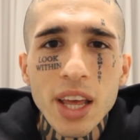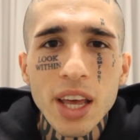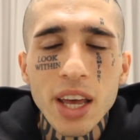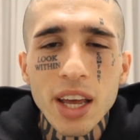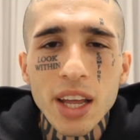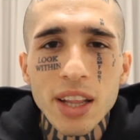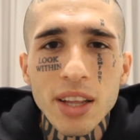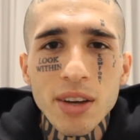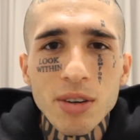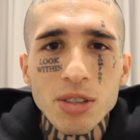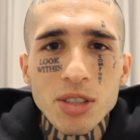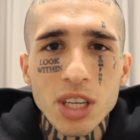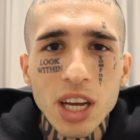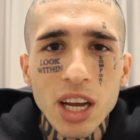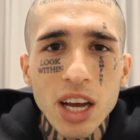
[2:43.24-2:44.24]
And there
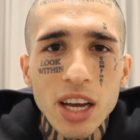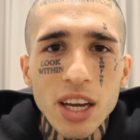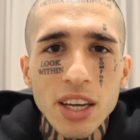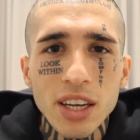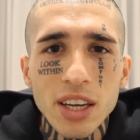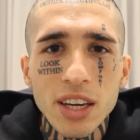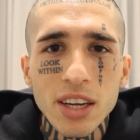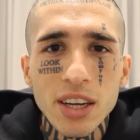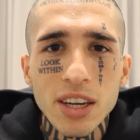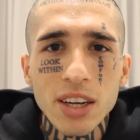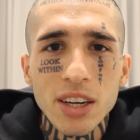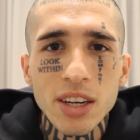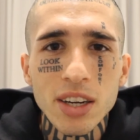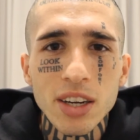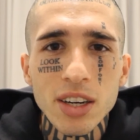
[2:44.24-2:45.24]
was a guy
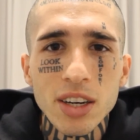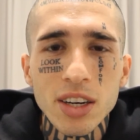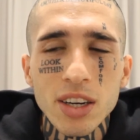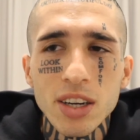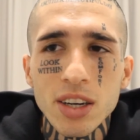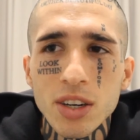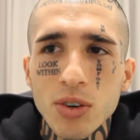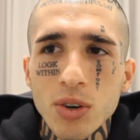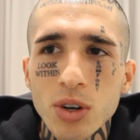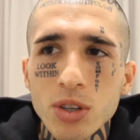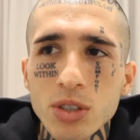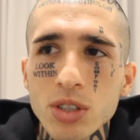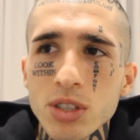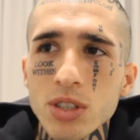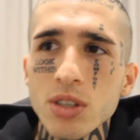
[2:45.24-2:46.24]

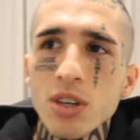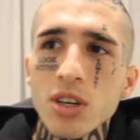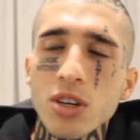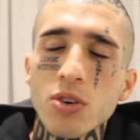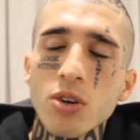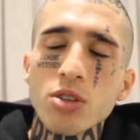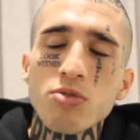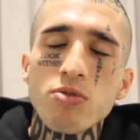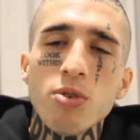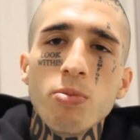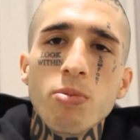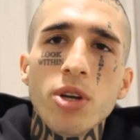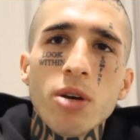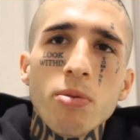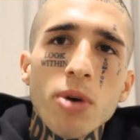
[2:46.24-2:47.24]
across
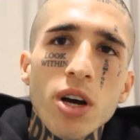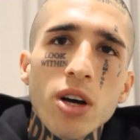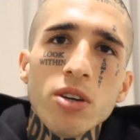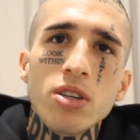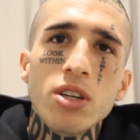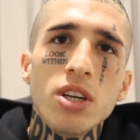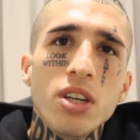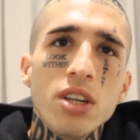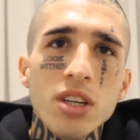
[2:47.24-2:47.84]
from me about